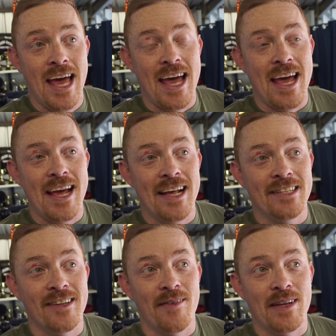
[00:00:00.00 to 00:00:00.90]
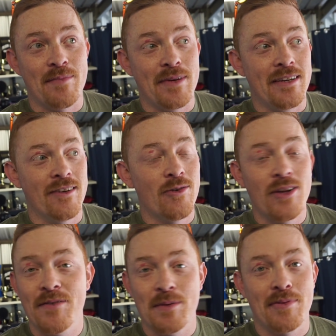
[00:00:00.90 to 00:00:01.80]
and I'm going to be
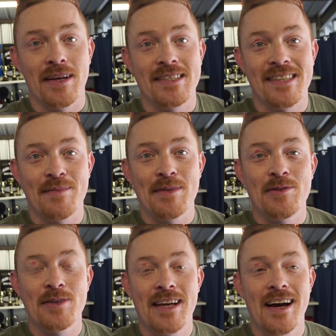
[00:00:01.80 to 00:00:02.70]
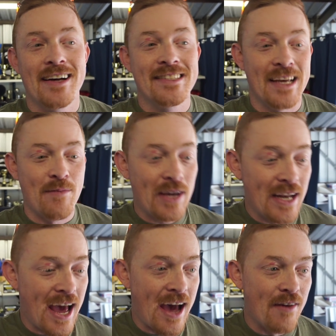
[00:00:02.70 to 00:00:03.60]
all over the place. Going to be doing cards, and we're
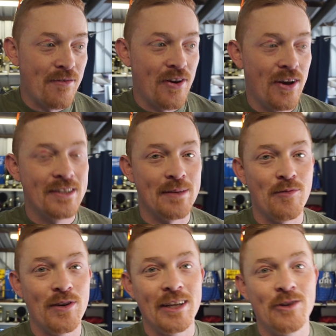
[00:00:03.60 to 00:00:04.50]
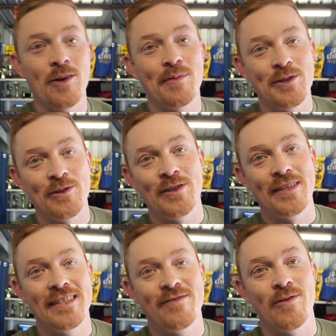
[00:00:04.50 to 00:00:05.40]
going to have some really good
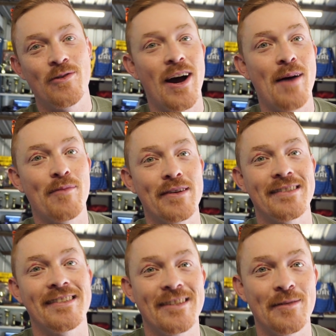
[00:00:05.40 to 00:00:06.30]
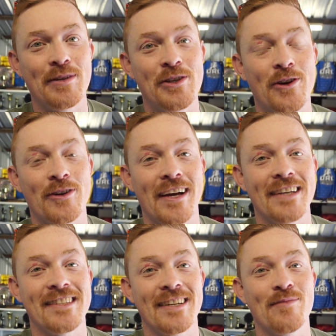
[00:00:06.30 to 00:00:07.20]
opportunities for arm wrestlers to be
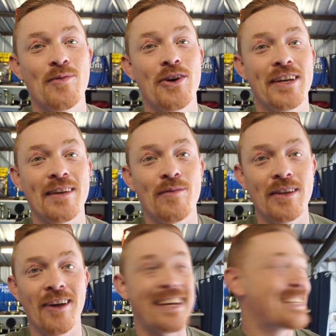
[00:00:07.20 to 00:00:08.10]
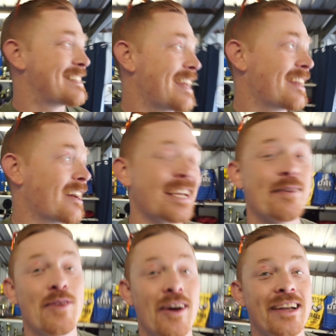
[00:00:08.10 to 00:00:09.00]
showcased. And I'm working with, I'm going
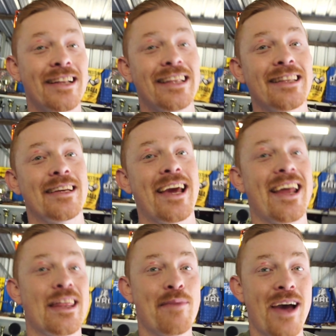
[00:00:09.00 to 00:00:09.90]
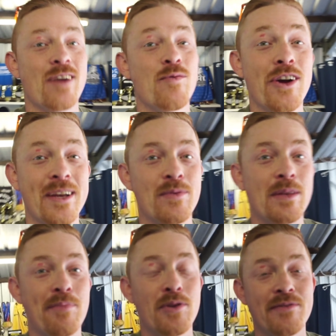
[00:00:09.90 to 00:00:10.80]
to let the cat out of the bag, working with
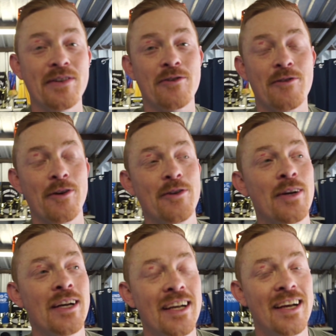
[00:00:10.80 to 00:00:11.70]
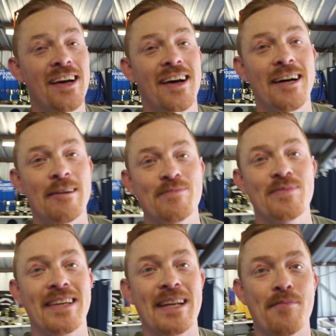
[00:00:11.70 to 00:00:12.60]
the Pullerville crew.
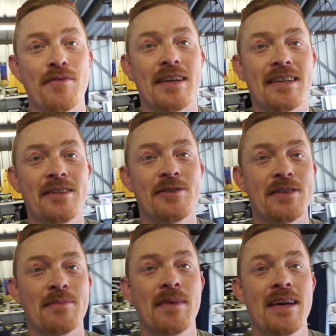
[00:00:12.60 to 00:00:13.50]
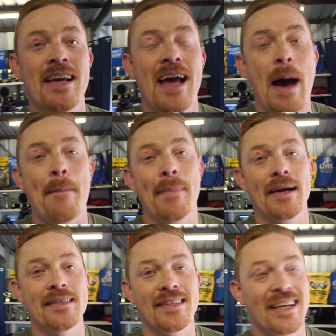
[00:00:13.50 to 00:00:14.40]
Going to bring you some
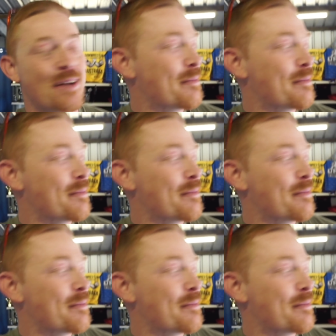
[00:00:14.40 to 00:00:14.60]
amazing